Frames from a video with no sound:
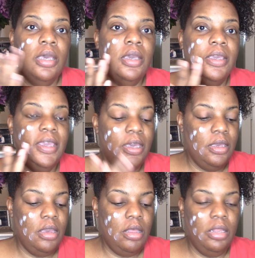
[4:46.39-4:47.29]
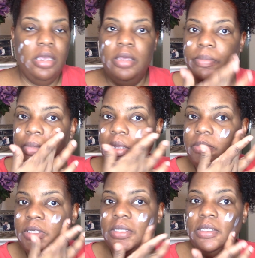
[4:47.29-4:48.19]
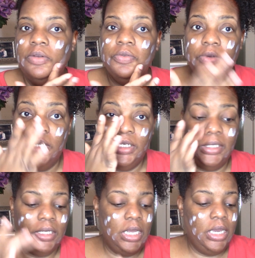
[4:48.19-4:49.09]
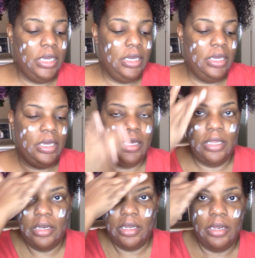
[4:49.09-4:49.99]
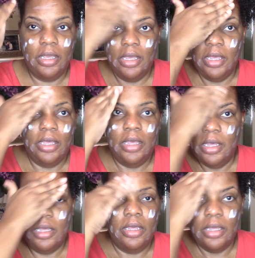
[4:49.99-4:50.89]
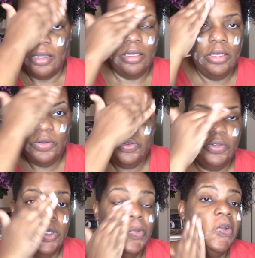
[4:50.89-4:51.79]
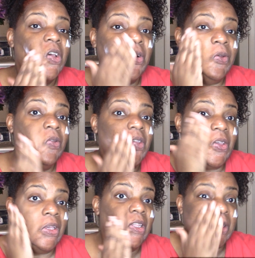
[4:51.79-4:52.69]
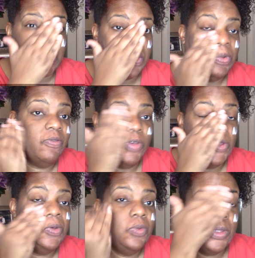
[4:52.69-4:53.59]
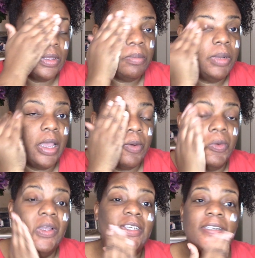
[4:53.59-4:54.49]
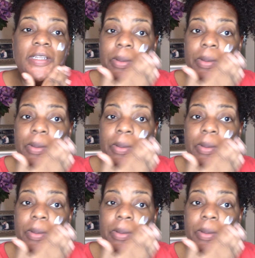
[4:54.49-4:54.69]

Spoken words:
Yeah, y'all, I'm just in a rush today, and usually when I do these reviews, I'm not rushing.